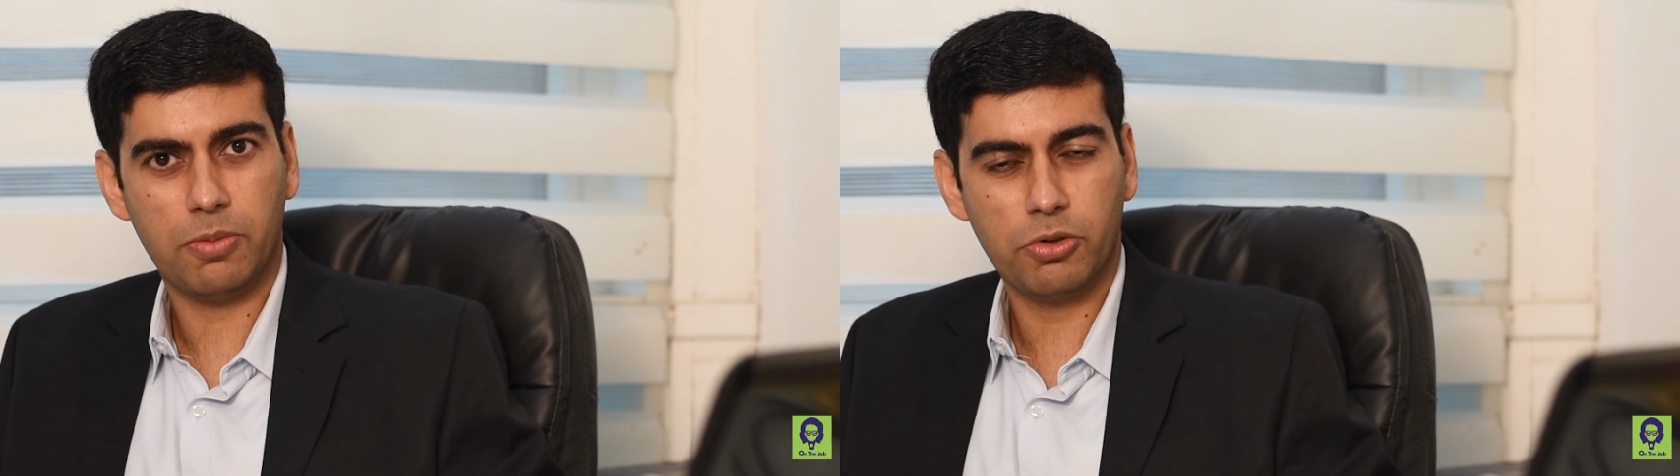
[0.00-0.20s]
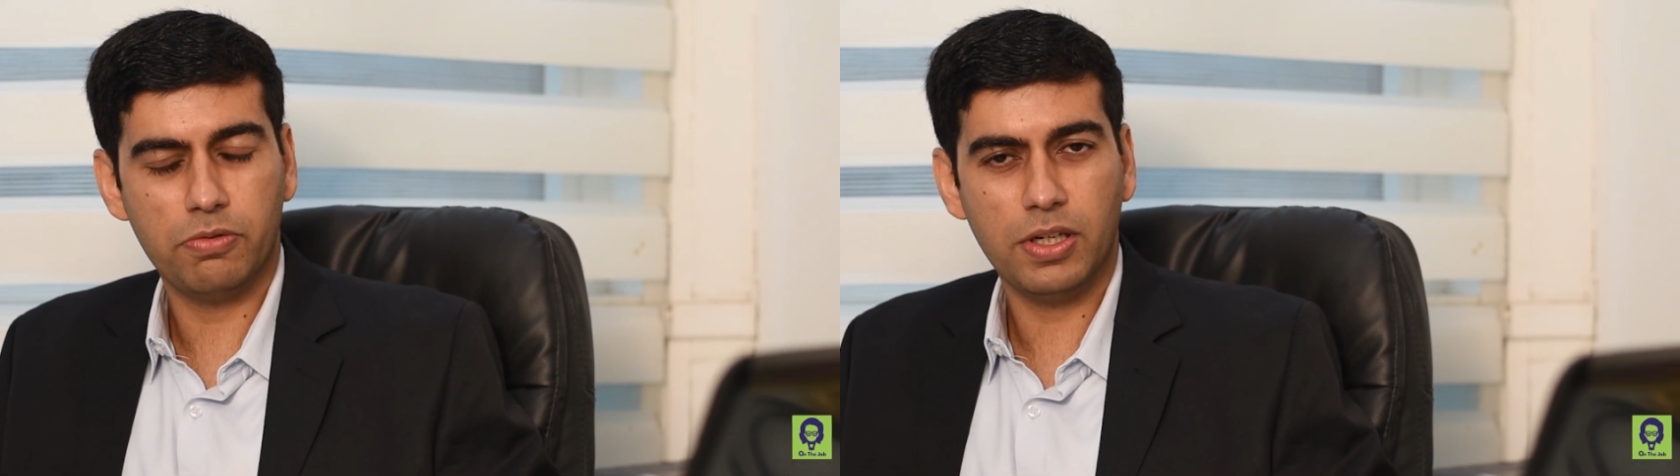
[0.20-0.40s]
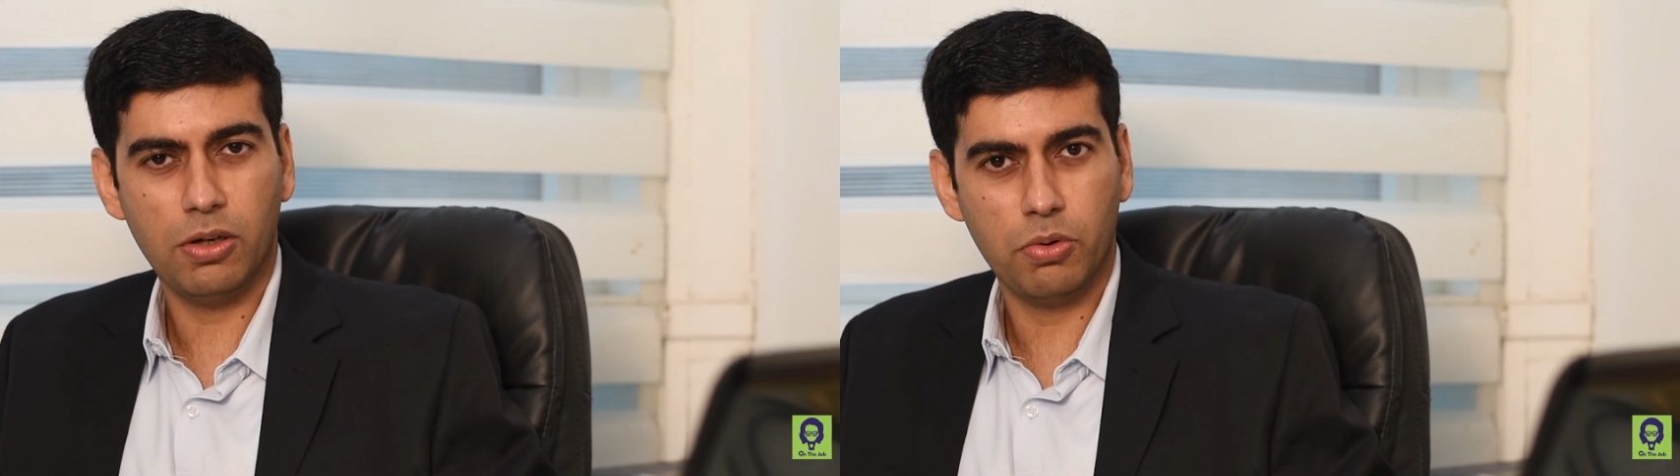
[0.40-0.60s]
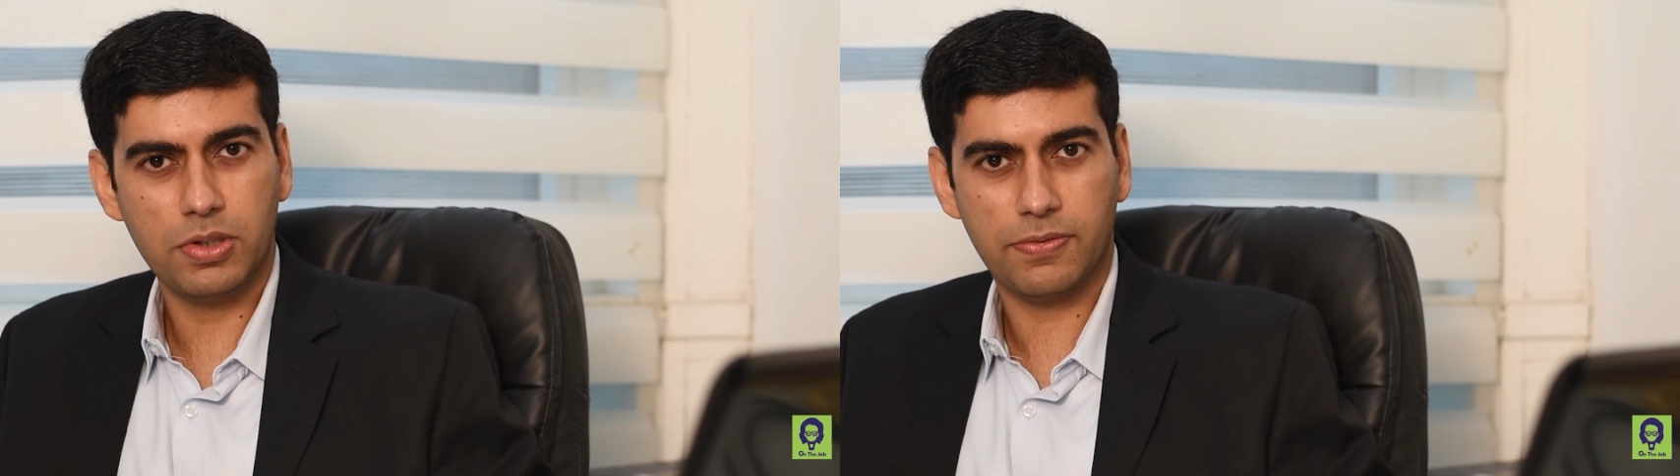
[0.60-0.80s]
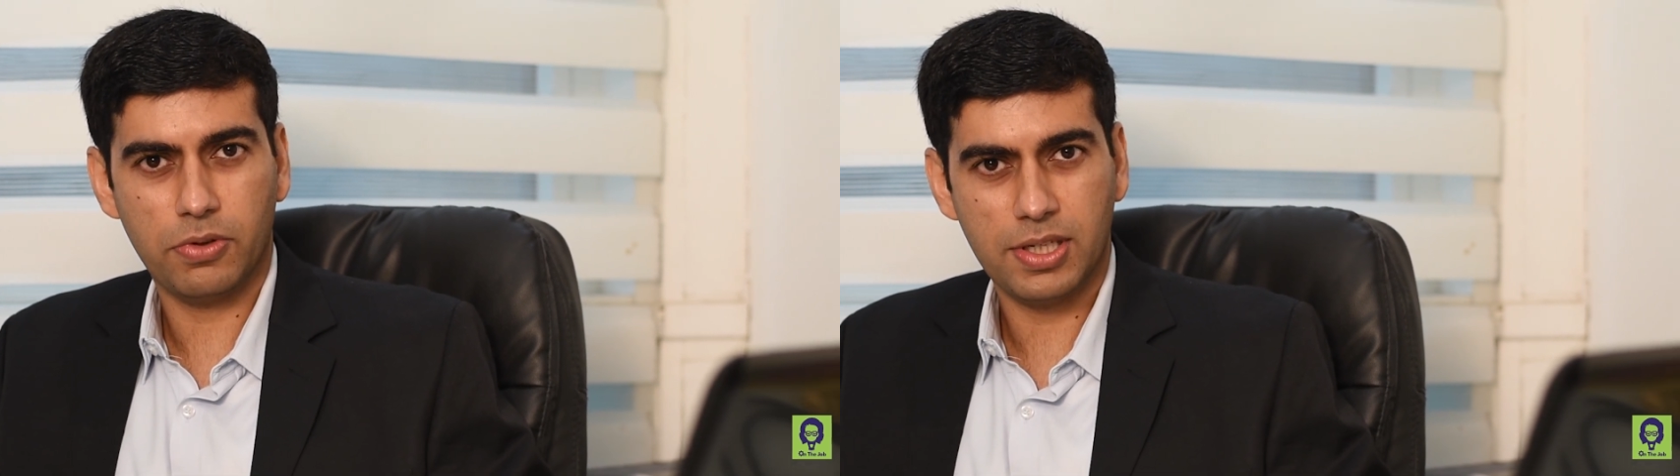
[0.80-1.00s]
approving
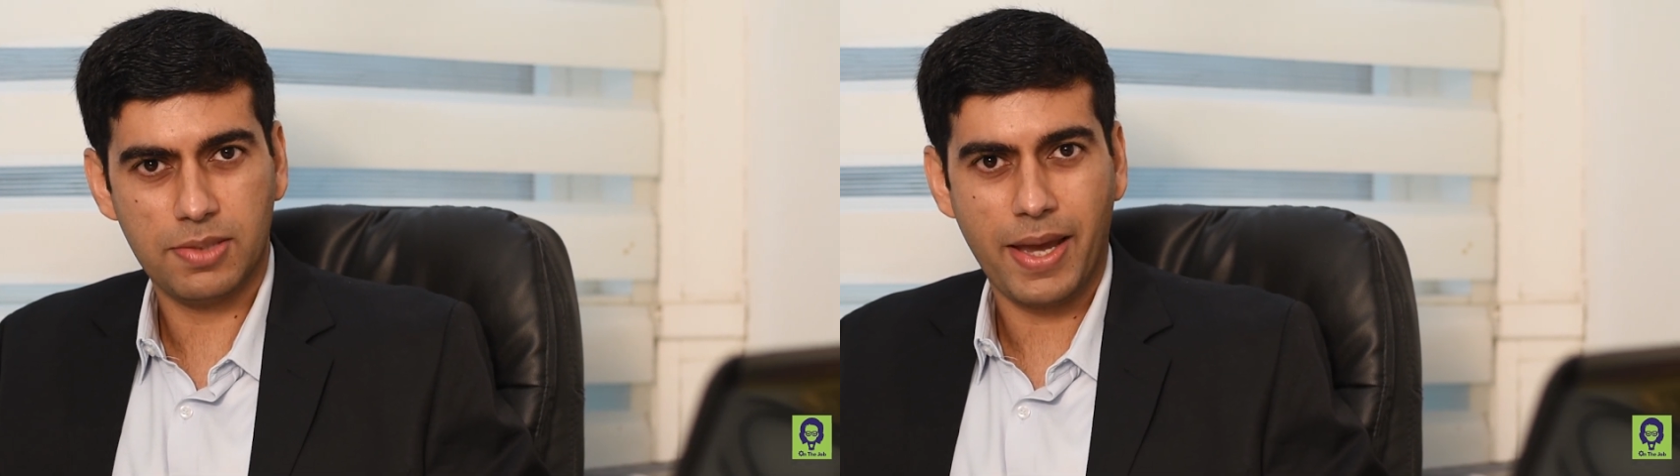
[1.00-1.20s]
loans for these